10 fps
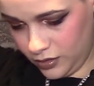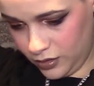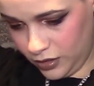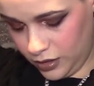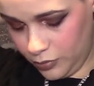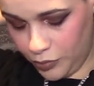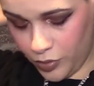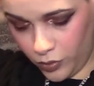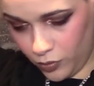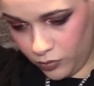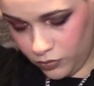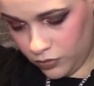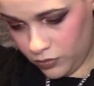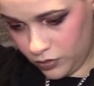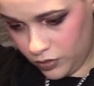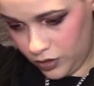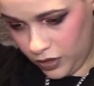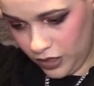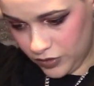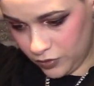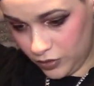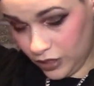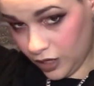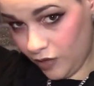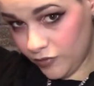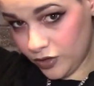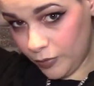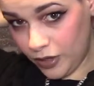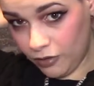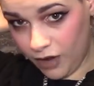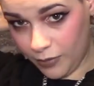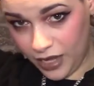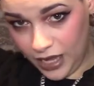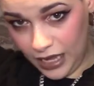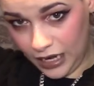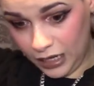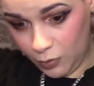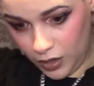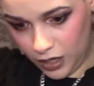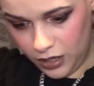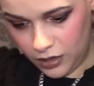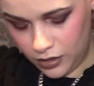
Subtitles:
in a bow. It's going to get covered up by the wrap anyway,